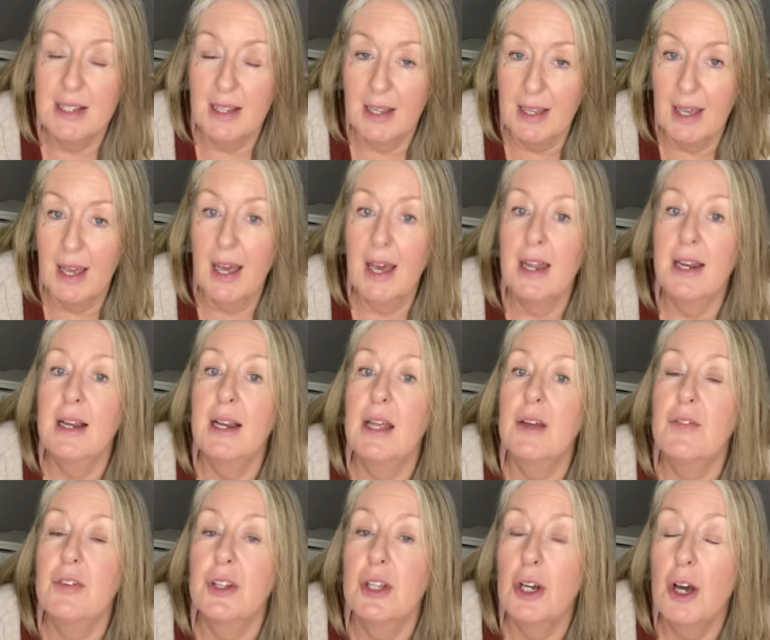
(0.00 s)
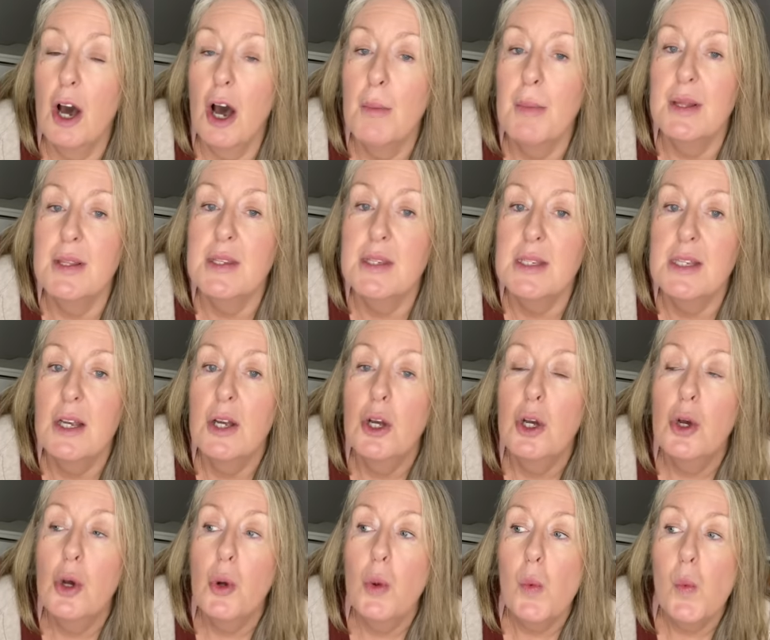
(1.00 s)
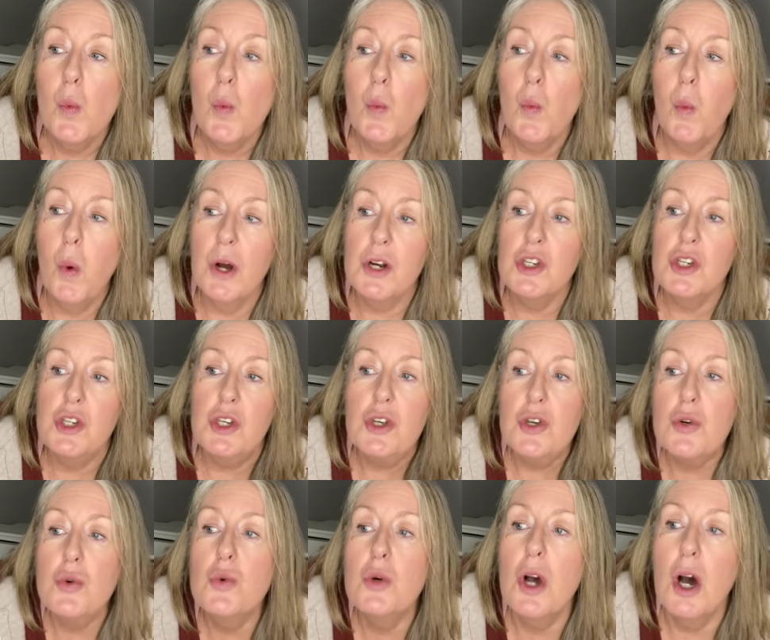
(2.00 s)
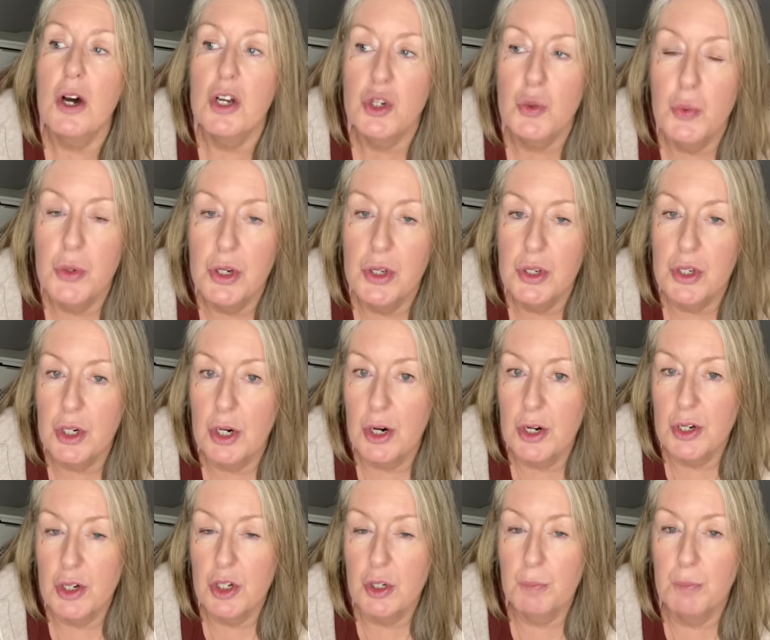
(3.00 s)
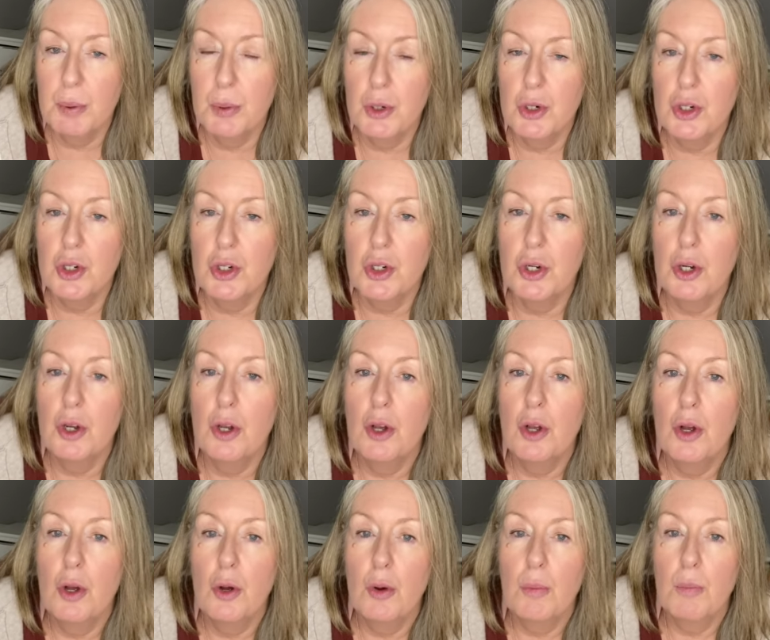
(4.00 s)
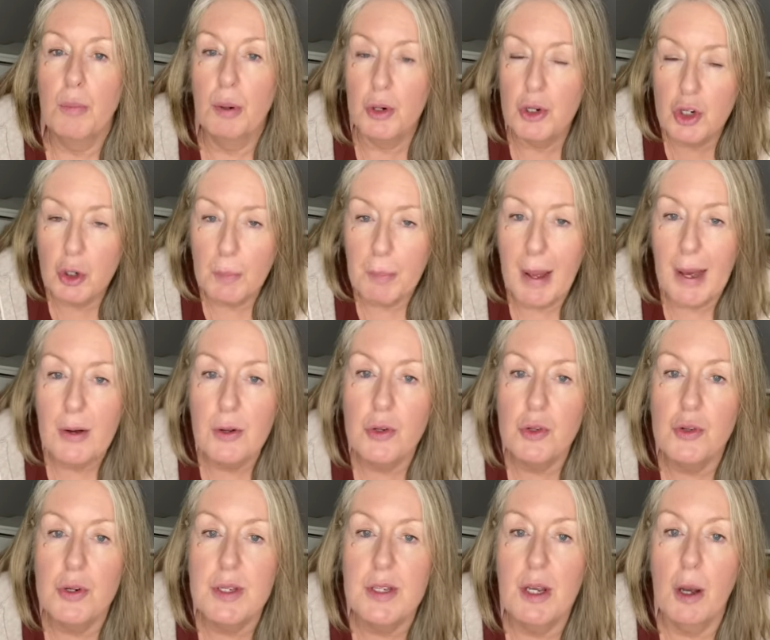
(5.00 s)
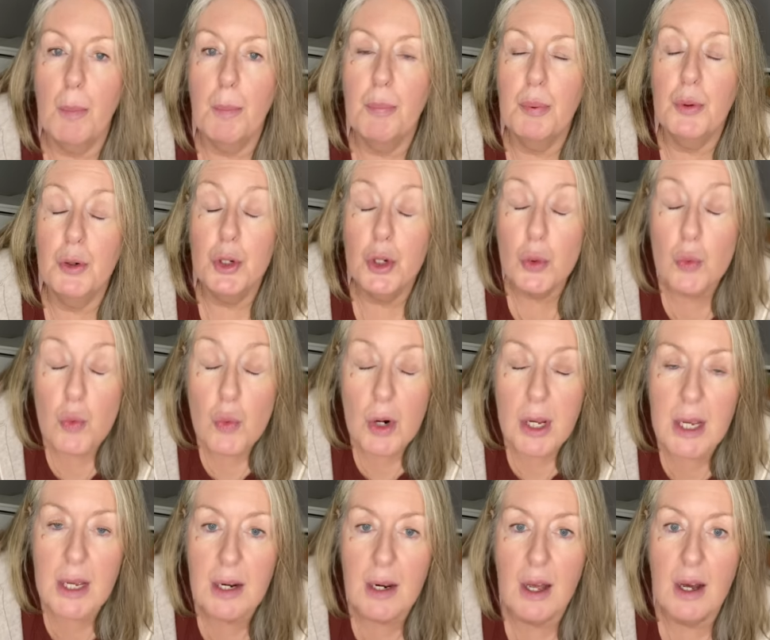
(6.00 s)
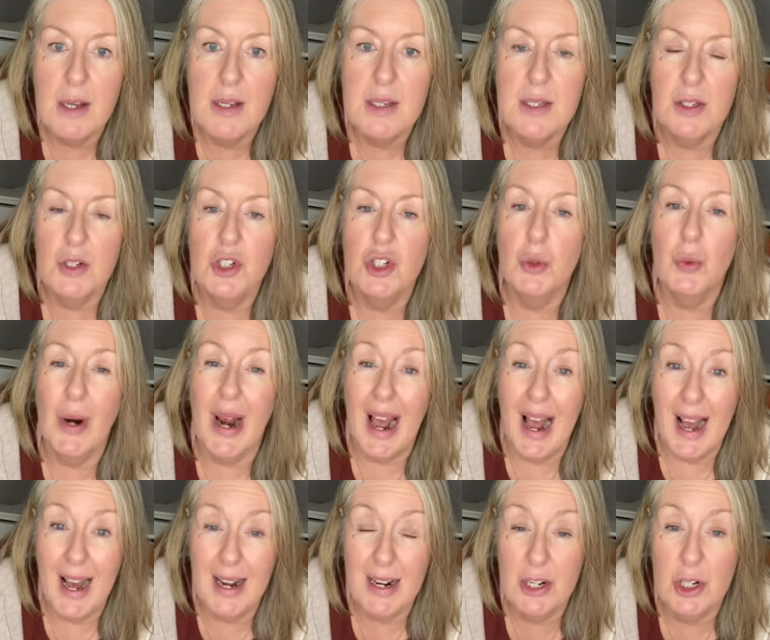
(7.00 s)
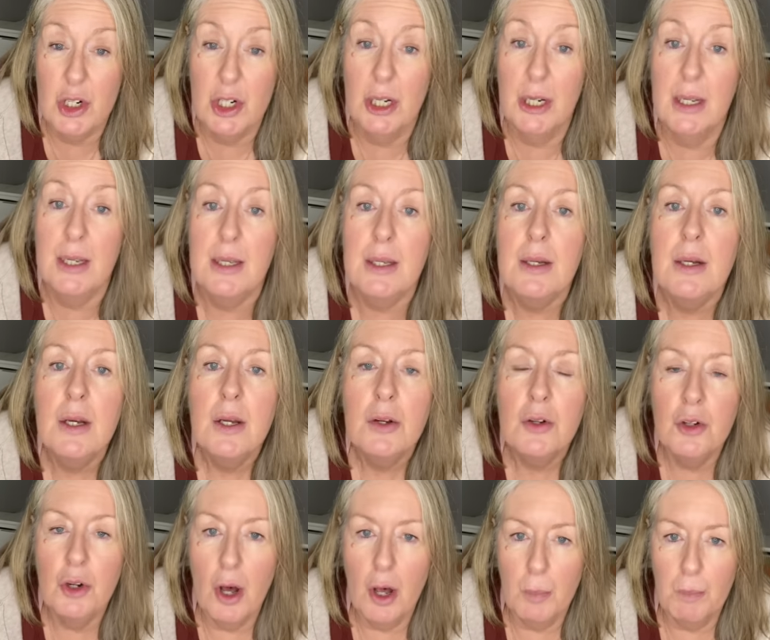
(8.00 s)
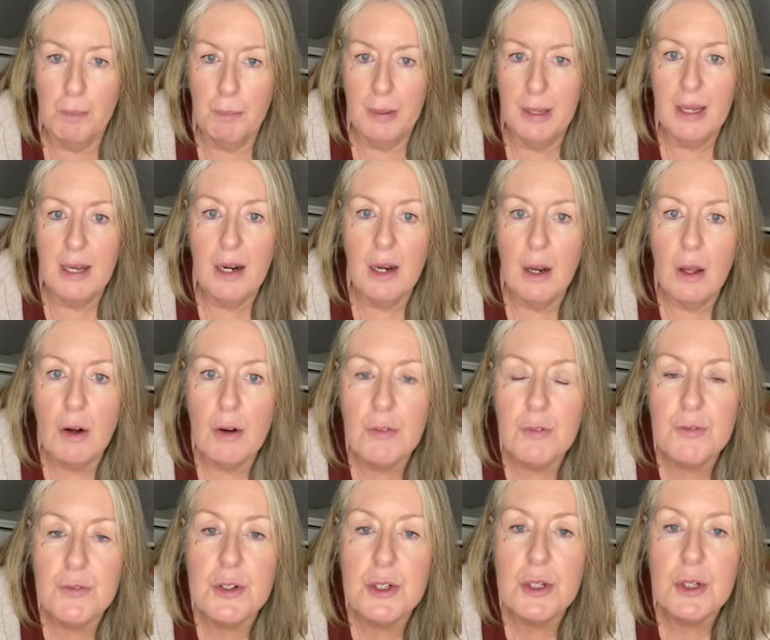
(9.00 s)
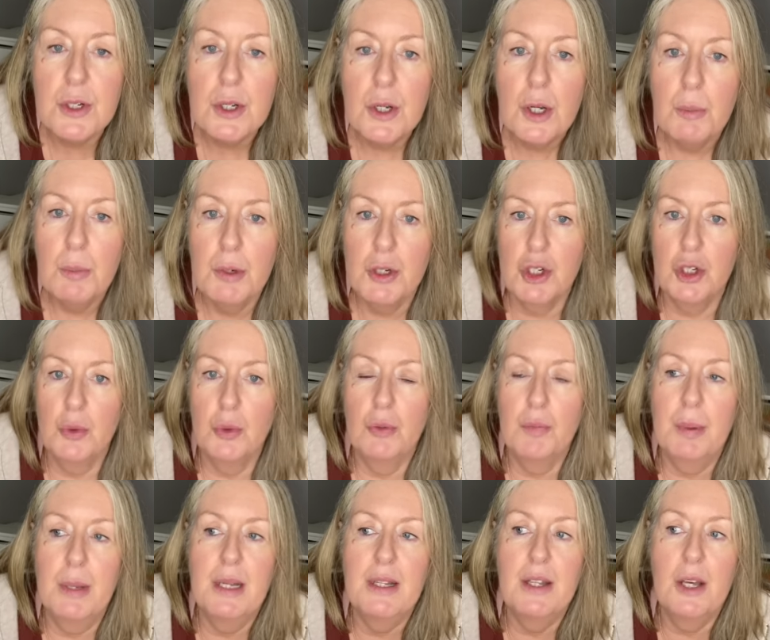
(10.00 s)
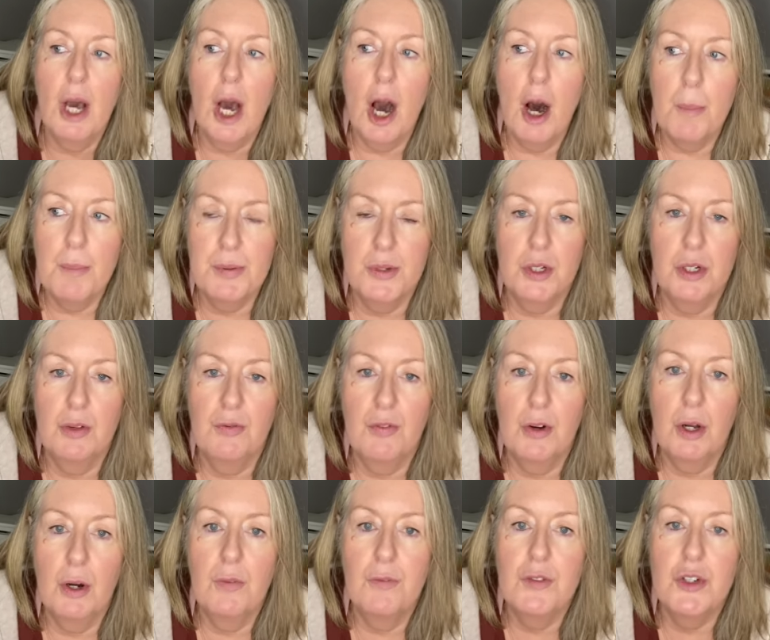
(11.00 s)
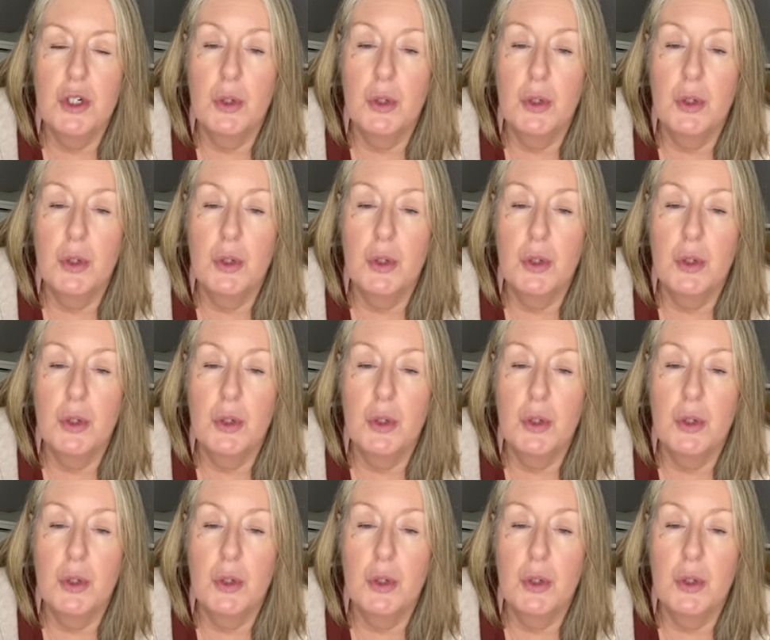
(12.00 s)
Again, leave in the comments what you got when you started to push, put your boundaries up, when you realized that you were actually not being loved, but you were being the opposite of loved.